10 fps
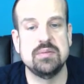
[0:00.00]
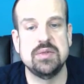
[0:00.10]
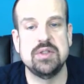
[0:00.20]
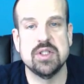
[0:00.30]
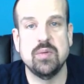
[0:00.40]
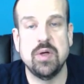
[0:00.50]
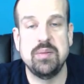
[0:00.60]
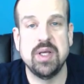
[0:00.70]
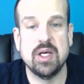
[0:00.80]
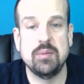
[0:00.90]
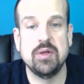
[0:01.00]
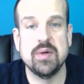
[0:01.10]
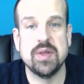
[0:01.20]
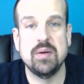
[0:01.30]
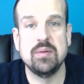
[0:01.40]
just wouldn't be edible
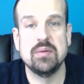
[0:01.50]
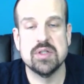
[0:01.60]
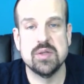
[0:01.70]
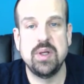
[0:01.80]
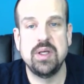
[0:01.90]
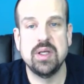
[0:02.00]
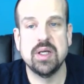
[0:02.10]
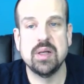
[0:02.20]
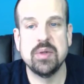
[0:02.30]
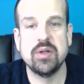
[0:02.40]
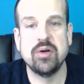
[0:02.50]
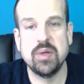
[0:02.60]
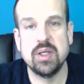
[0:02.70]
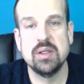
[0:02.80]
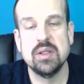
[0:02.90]
without sweetening it up a little
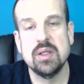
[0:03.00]
bit.